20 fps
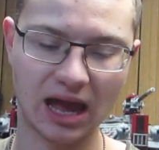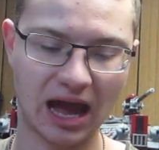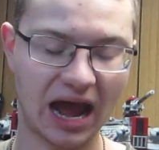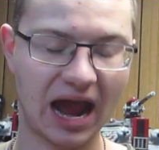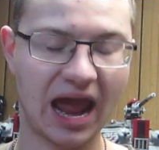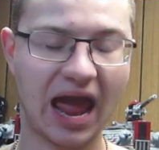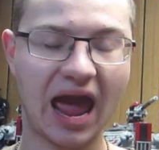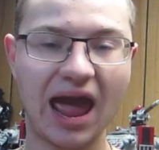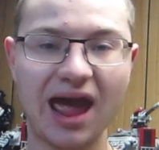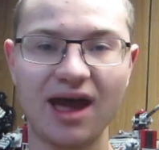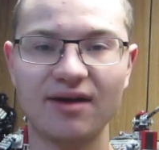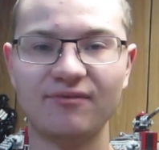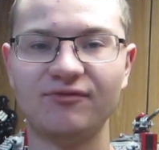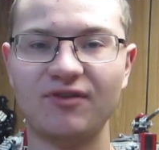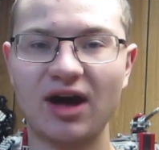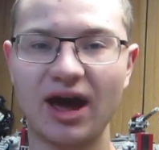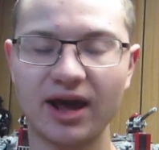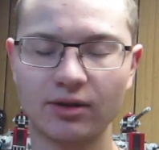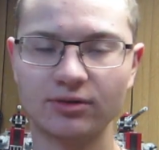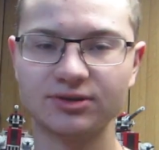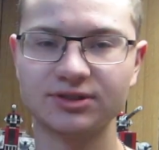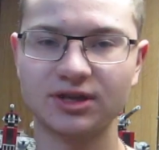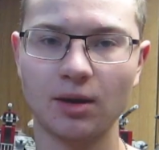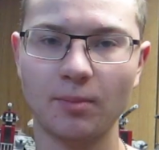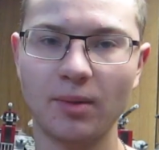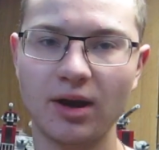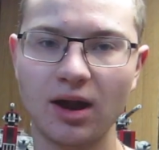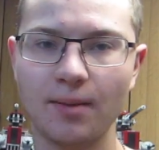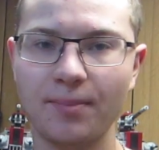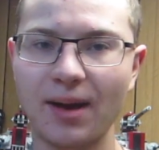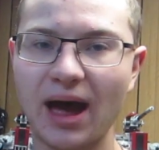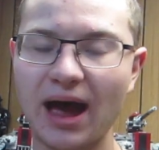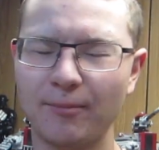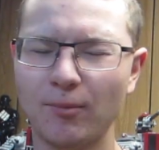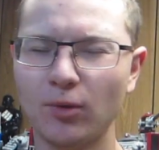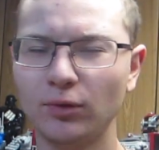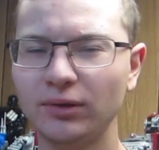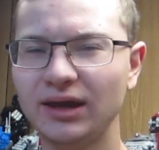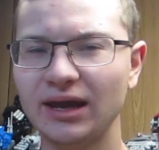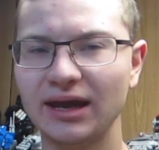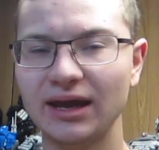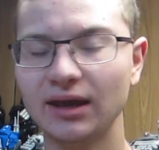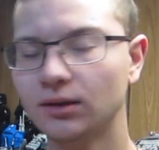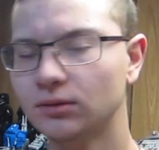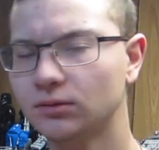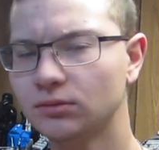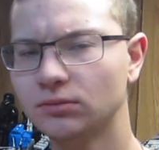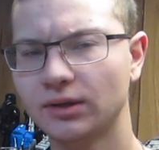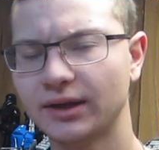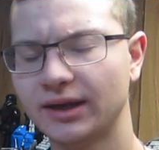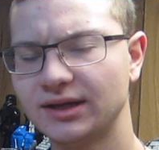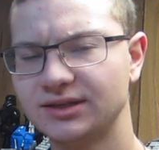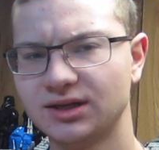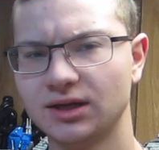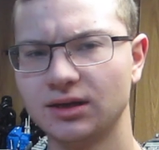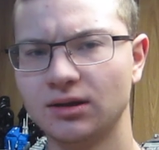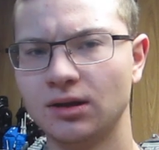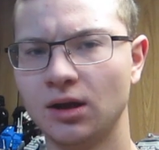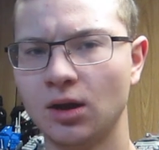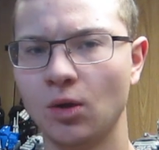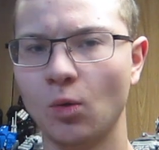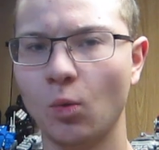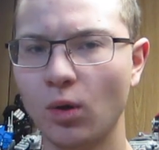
I have finals coming up. I'm only in, like I said,